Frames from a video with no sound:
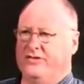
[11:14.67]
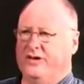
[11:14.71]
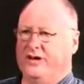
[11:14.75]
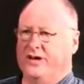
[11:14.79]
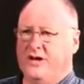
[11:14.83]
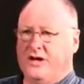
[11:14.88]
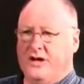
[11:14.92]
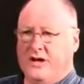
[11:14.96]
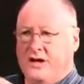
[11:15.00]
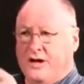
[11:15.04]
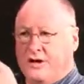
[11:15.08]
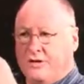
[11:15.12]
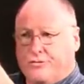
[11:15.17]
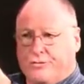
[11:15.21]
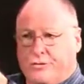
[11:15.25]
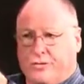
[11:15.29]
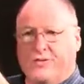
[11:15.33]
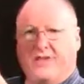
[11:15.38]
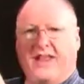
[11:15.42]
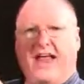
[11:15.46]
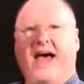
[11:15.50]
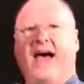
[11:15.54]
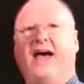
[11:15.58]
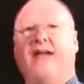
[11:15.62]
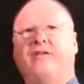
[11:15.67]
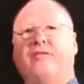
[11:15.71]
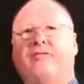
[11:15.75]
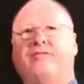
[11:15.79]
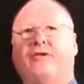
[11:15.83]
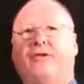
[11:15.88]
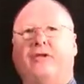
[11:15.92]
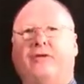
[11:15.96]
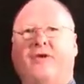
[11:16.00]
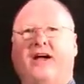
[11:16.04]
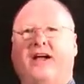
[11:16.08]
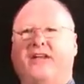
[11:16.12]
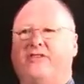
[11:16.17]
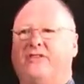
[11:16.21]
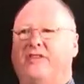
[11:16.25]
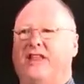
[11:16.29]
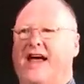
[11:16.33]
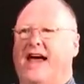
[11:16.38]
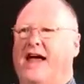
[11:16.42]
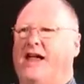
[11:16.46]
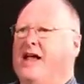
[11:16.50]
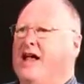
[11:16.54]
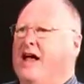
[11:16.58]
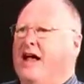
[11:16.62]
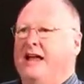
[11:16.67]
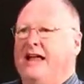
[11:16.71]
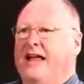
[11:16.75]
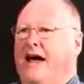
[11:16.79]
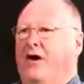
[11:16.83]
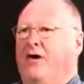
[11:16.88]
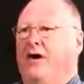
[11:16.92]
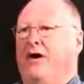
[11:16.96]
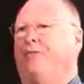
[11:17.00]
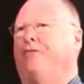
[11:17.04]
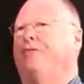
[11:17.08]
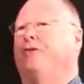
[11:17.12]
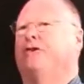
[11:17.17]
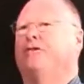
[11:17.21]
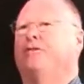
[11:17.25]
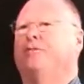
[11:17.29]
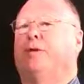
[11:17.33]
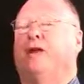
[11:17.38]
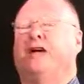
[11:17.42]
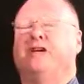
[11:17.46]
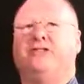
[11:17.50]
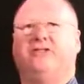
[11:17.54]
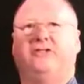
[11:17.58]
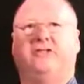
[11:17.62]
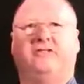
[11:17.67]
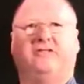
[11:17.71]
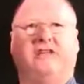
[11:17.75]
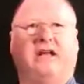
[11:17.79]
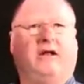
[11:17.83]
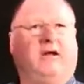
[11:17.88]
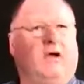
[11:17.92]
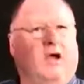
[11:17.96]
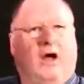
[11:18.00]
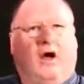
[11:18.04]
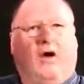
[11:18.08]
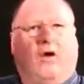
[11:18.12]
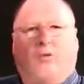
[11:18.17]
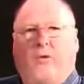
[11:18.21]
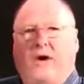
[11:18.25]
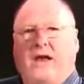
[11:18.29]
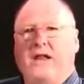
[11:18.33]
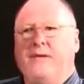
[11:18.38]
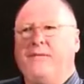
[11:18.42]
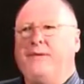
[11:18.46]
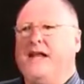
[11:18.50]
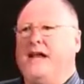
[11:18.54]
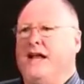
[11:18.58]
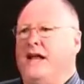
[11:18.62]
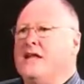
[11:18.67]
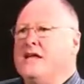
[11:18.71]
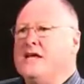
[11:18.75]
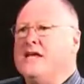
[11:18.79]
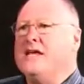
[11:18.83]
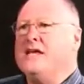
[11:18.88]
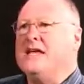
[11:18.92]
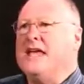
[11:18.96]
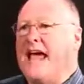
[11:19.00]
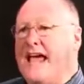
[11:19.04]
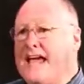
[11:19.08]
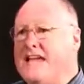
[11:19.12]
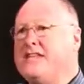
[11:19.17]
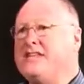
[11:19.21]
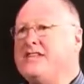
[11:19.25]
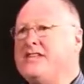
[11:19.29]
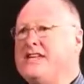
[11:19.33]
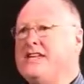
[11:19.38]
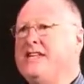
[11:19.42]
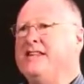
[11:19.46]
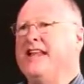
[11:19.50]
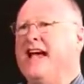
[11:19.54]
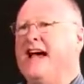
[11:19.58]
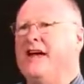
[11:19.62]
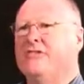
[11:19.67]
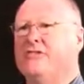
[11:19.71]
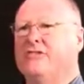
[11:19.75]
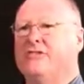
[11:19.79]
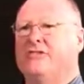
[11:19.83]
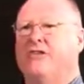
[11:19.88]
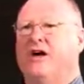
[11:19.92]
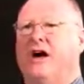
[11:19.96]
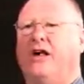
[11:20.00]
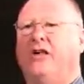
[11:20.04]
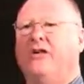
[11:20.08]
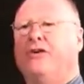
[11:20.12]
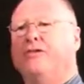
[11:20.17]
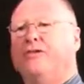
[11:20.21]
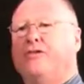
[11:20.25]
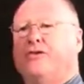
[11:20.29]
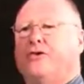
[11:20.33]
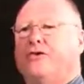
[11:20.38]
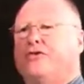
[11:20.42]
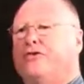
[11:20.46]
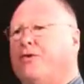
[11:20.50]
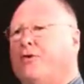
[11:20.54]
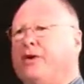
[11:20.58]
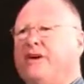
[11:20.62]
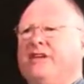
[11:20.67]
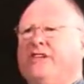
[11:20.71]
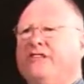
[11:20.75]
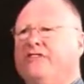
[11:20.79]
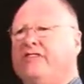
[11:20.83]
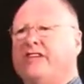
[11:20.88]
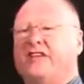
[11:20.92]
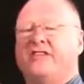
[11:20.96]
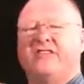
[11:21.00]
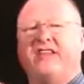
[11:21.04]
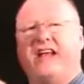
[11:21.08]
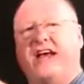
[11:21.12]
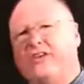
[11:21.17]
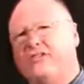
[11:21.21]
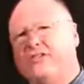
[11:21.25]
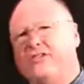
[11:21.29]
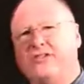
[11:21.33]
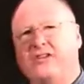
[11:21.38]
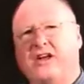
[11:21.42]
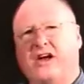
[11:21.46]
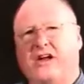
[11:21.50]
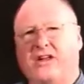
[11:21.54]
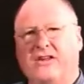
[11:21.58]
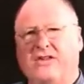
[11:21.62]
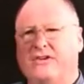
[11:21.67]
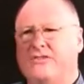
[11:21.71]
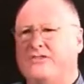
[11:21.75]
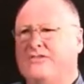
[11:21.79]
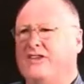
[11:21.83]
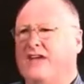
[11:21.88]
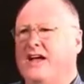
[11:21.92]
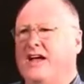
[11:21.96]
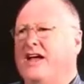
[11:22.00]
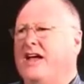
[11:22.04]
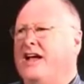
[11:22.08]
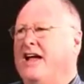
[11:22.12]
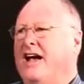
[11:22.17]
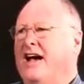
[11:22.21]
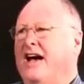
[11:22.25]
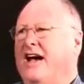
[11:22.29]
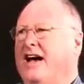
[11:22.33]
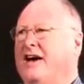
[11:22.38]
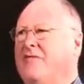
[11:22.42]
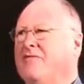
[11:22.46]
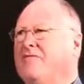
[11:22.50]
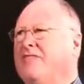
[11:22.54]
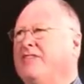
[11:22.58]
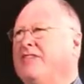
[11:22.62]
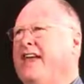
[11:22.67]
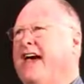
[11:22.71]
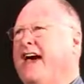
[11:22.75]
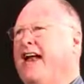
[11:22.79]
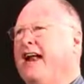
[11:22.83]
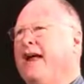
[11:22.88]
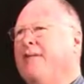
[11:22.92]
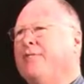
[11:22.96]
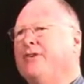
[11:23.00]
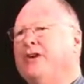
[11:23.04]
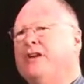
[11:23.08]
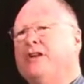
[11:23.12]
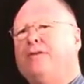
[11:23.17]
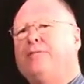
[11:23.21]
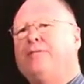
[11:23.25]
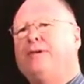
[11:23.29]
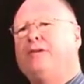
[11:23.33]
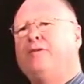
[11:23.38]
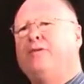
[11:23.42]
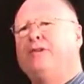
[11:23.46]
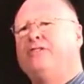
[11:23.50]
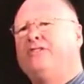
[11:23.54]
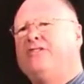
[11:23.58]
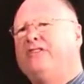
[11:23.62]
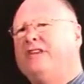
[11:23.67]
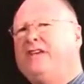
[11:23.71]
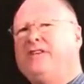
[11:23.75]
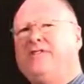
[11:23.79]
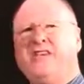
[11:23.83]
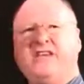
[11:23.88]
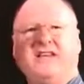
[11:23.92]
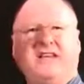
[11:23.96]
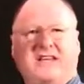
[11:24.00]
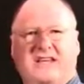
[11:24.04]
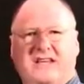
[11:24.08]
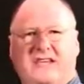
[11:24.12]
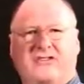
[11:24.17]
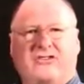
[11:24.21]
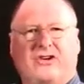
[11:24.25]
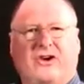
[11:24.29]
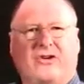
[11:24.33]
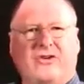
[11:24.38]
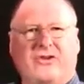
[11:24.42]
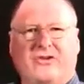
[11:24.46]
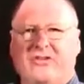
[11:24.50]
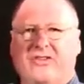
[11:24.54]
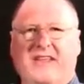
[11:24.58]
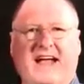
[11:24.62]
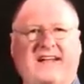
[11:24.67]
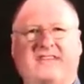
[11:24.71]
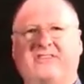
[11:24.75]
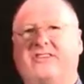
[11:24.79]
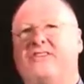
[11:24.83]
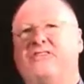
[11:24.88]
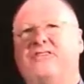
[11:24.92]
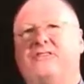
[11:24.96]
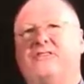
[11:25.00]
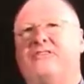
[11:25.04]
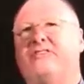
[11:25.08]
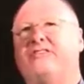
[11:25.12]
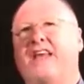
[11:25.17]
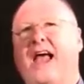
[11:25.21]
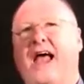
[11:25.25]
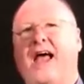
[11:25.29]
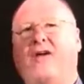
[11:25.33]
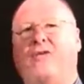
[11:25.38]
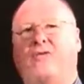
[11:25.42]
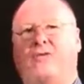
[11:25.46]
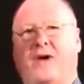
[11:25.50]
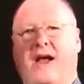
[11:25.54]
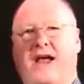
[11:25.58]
for that, for the right to that. Now, at first blush, you said, wait a minute, $18,000 for $26,000 that I'm going to be receiving in total? That doesn't sound right.